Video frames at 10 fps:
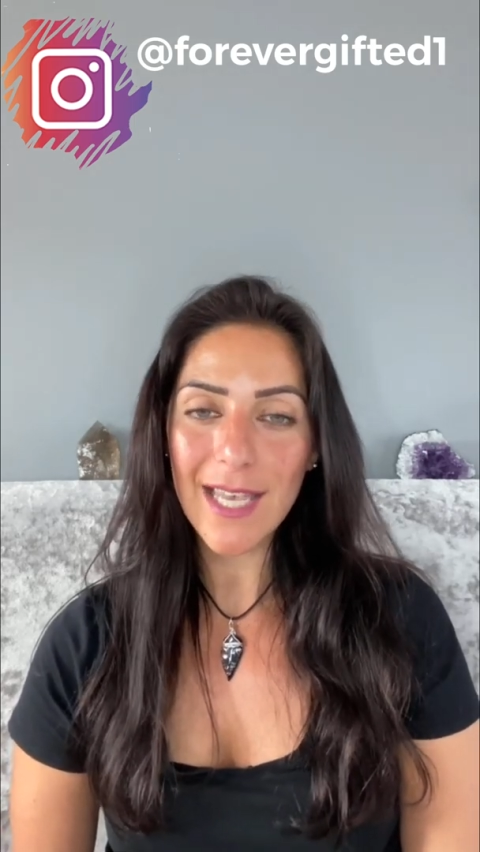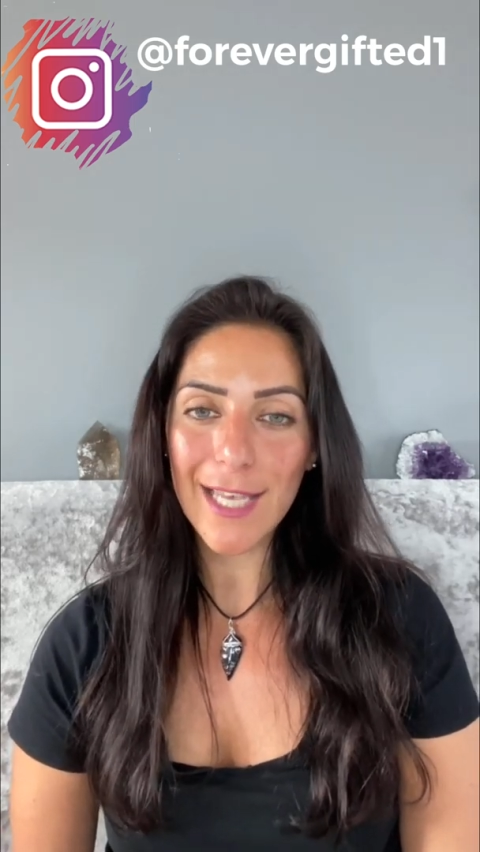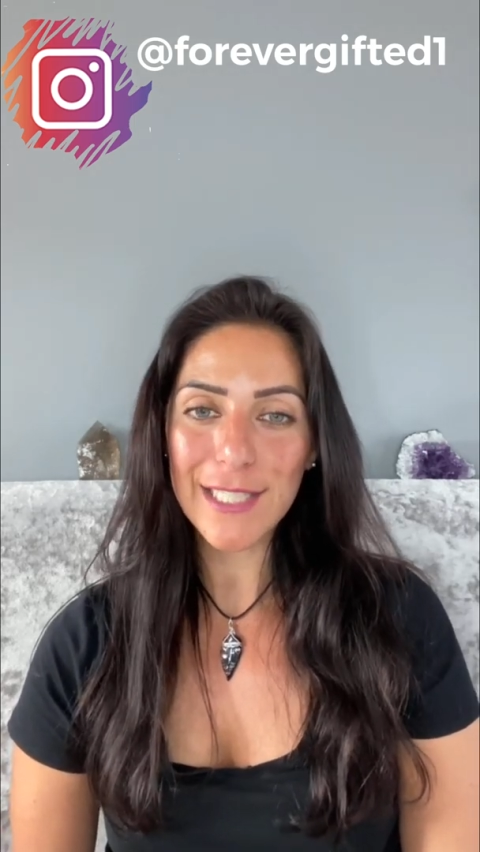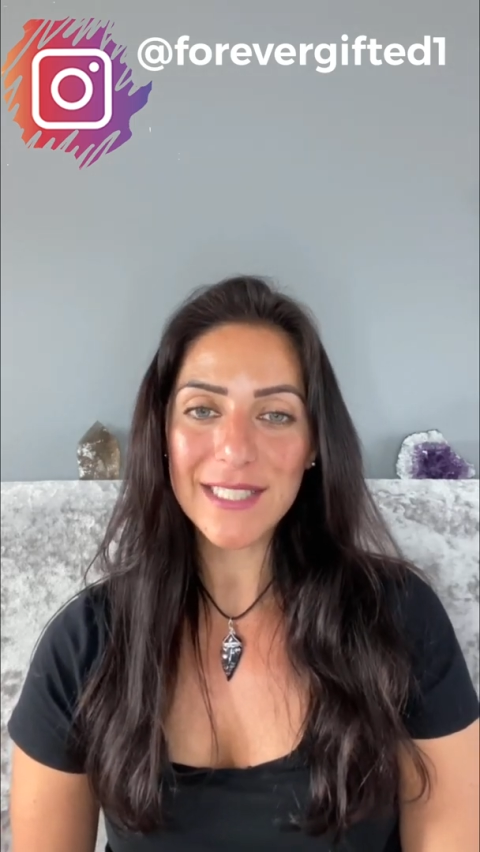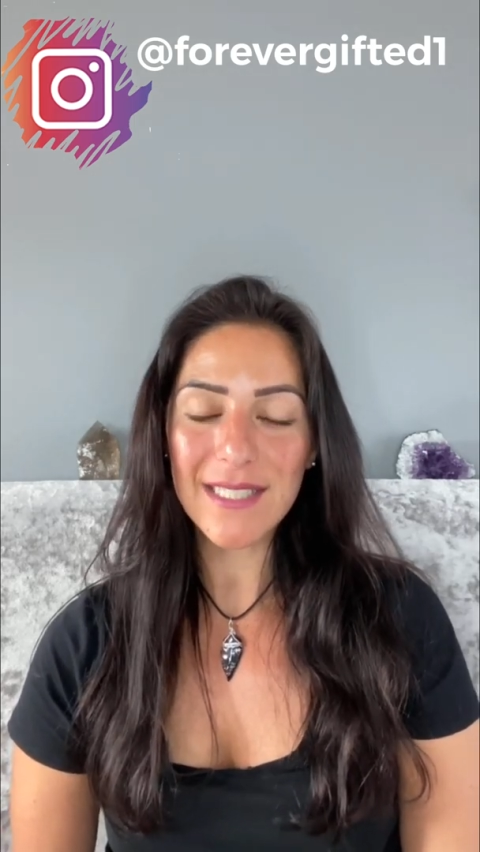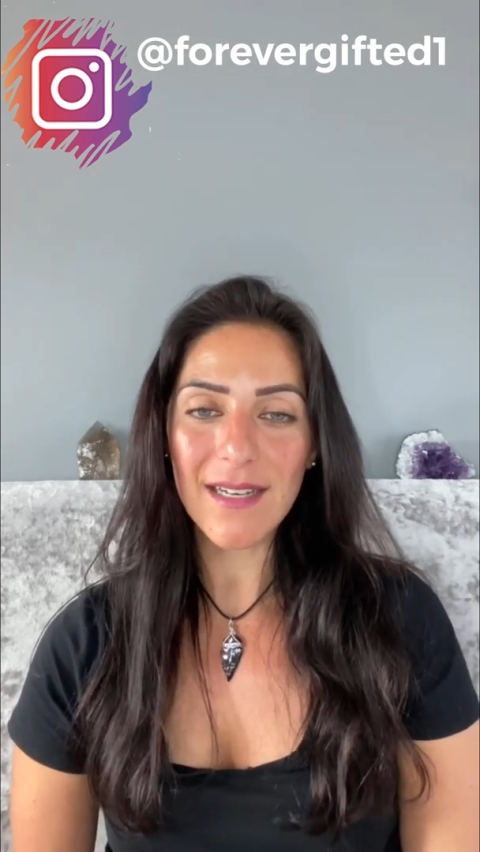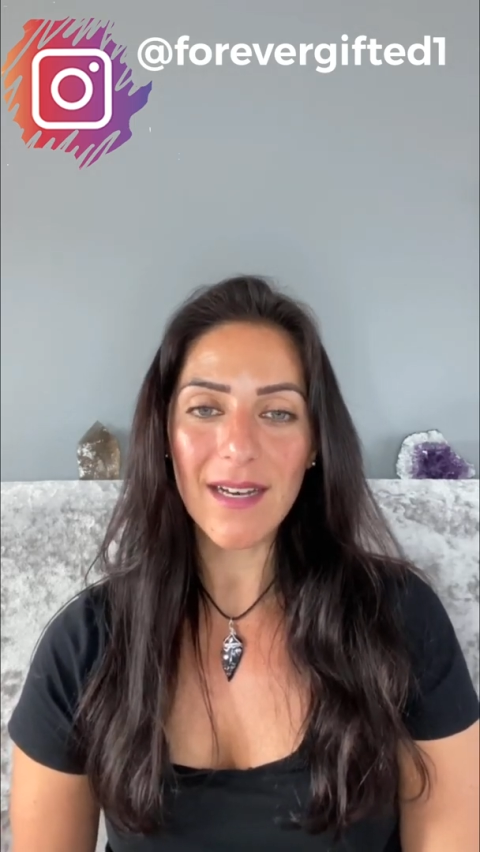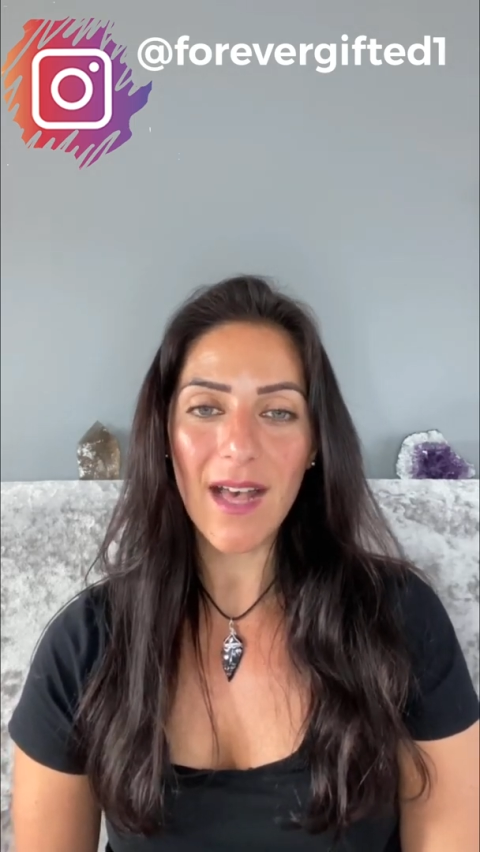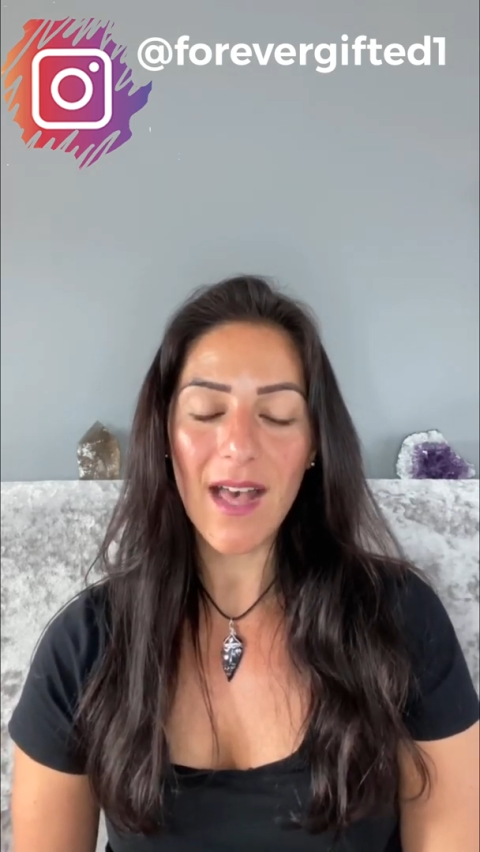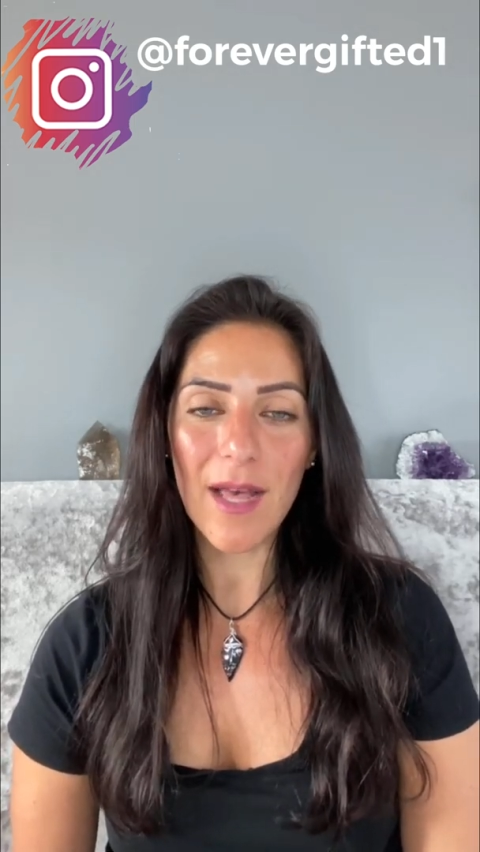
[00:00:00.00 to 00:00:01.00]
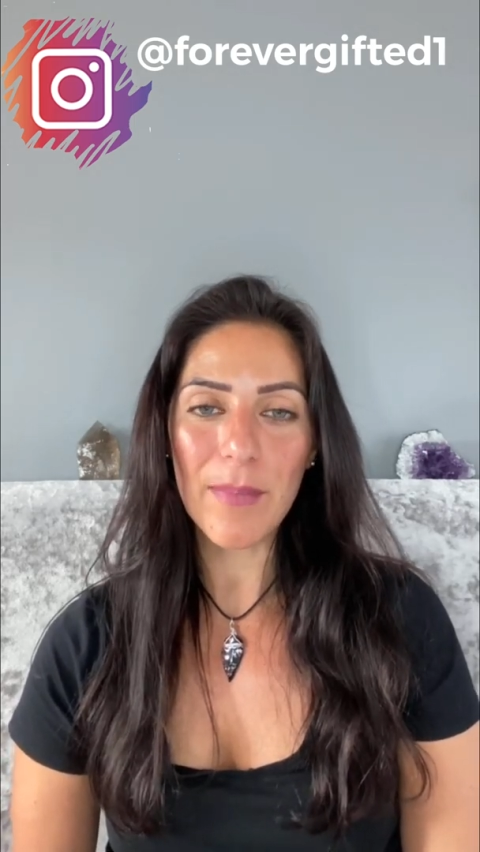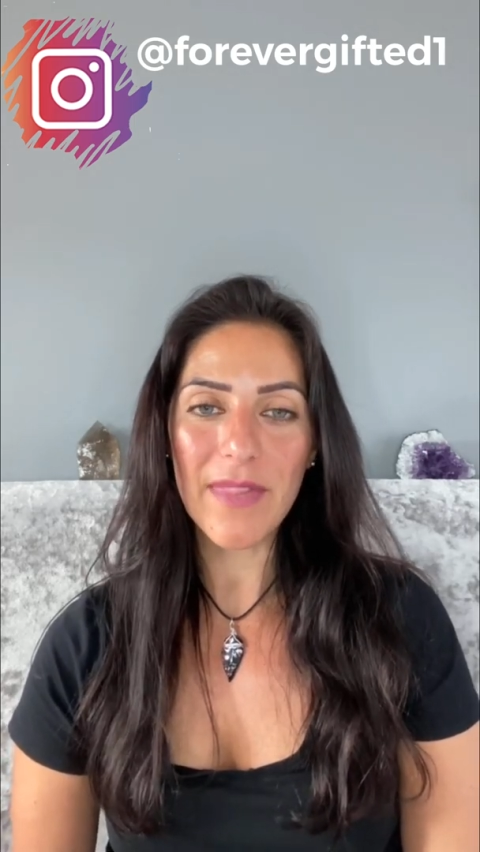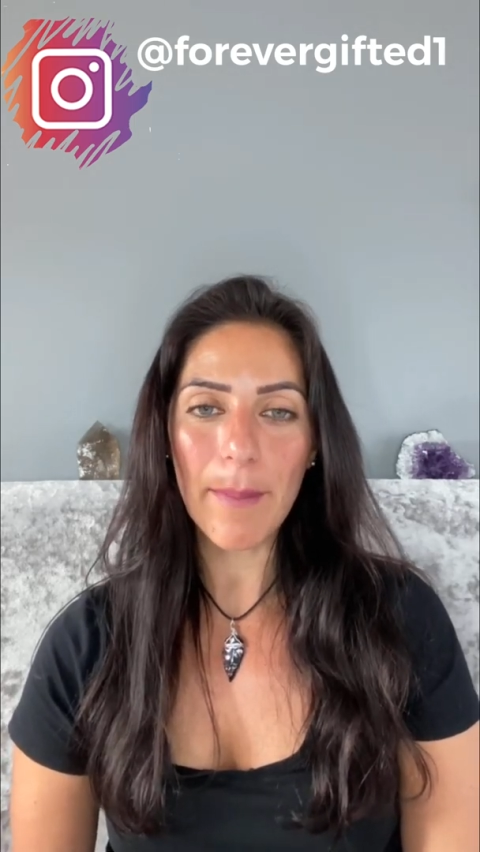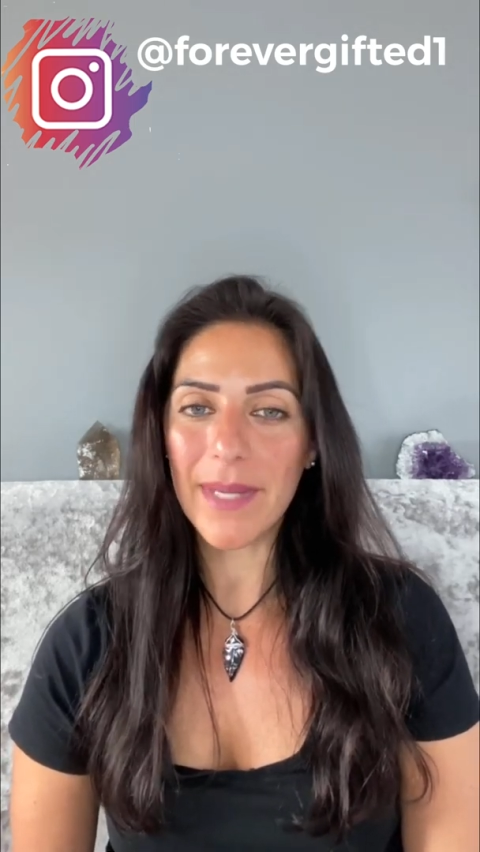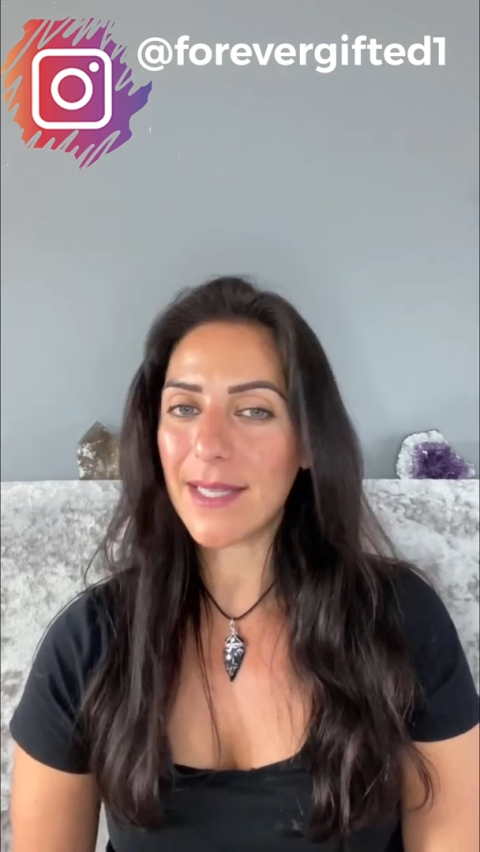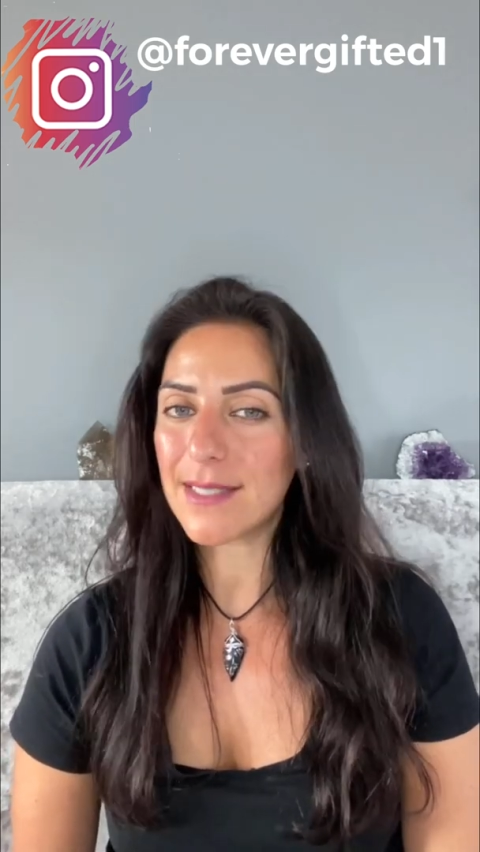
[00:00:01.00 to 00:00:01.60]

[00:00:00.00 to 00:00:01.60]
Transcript: easier than me